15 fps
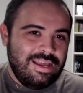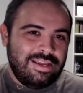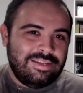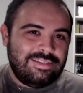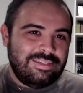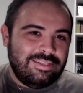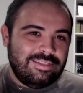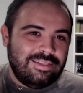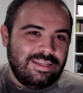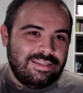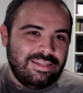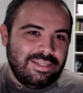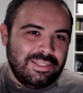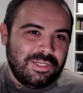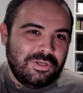It's
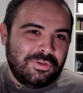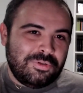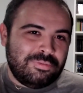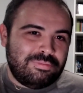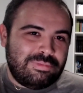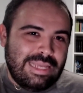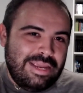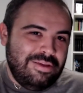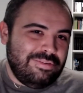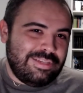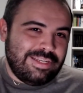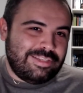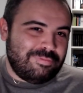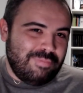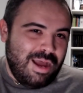a little deus
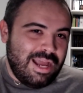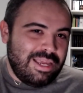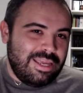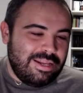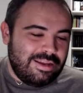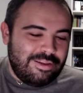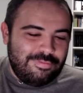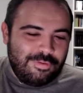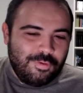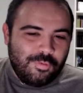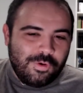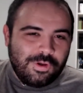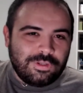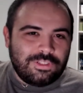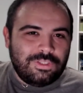ex machina, if you
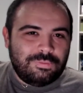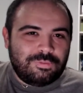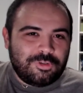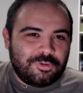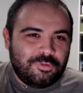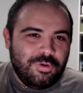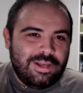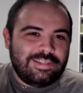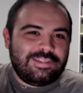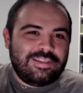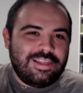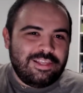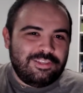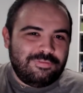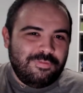will, to progress
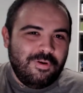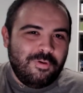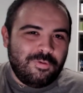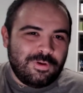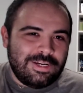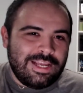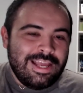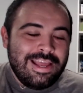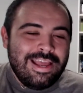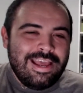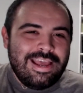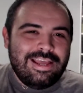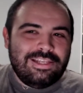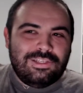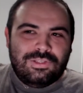things forward
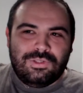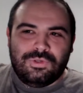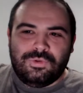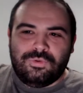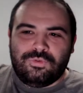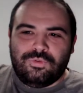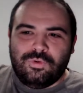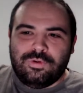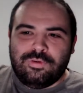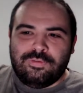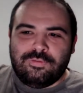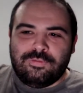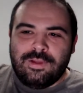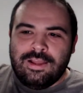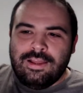and to sort
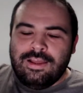of